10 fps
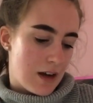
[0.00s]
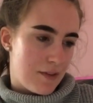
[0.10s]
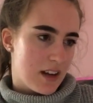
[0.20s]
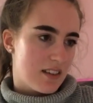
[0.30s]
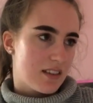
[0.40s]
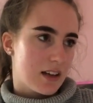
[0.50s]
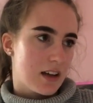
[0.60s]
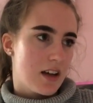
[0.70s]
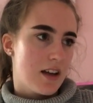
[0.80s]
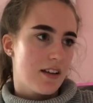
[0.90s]
I think it's
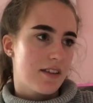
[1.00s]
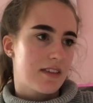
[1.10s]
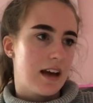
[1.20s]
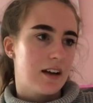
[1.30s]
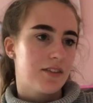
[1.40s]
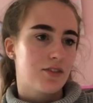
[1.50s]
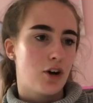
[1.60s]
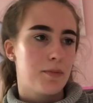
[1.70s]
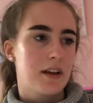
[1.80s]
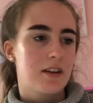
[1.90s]
like a, a
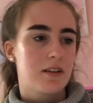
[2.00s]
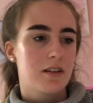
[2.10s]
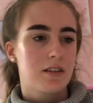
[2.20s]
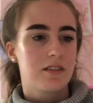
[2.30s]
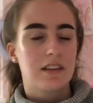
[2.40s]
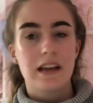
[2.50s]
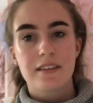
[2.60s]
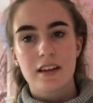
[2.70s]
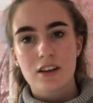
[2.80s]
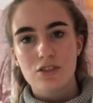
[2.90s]
telescopic
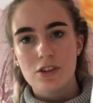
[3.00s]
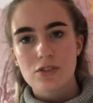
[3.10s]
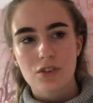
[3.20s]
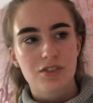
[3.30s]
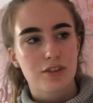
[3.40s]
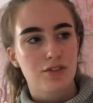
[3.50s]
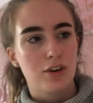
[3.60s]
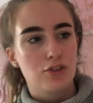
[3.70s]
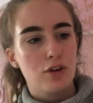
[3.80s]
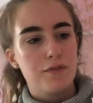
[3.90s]
static duster,
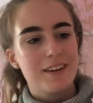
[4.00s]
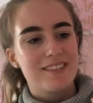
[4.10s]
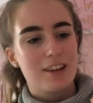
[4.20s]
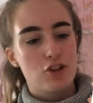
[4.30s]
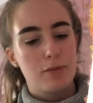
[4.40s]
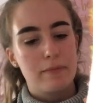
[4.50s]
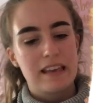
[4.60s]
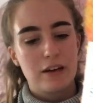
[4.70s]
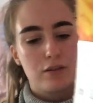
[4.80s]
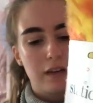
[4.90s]
so I don't think it's actually
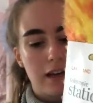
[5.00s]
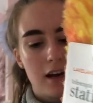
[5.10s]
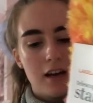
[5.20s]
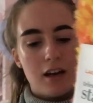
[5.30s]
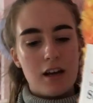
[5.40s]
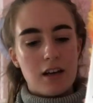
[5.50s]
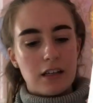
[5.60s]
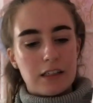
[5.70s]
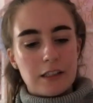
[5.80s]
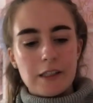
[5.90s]
made out of like
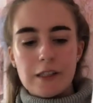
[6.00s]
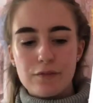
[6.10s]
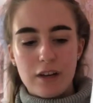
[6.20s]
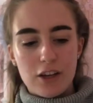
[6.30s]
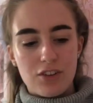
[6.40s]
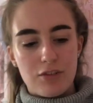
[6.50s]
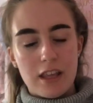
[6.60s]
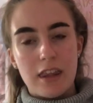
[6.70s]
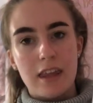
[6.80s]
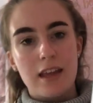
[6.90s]
feathers or
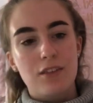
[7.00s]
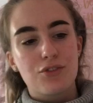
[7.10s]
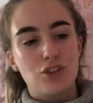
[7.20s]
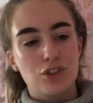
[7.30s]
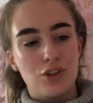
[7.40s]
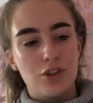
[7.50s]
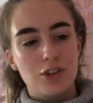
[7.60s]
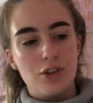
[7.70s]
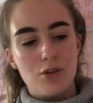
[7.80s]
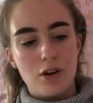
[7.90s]
anything, so
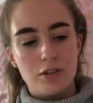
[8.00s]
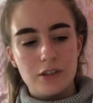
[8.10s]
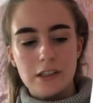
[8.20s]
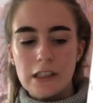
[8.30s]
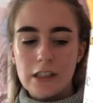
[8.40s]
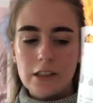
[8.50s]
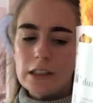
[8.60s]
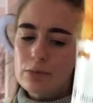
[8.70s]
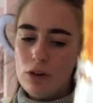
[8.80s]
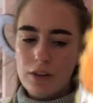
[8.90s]
don't, do not
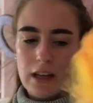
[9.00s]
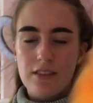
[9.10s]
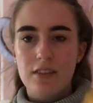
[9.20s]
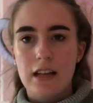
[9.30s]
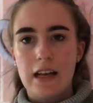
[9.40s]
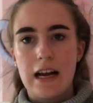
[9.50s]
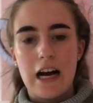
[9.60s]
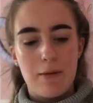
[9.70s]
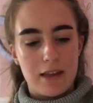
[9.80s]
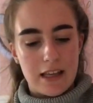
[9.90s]
worry, it isn't like
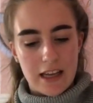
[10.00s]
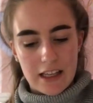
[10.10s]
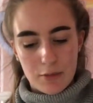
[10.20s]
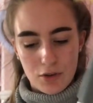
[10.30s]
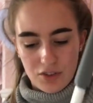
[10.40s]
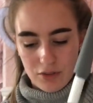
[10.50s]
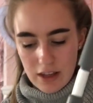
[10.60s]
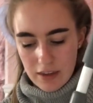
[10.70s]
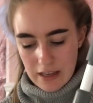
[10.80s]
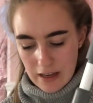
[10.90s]
harming any animals or
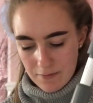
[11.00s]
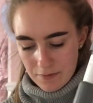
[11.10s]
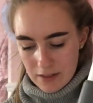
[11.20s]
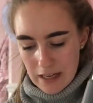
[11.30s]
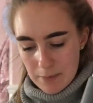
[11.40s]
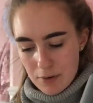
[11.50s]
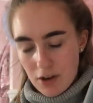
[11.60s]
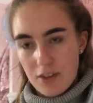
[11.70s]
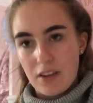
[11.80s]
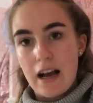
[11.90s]
anything, like
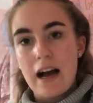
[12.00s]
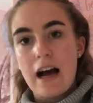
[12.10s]
because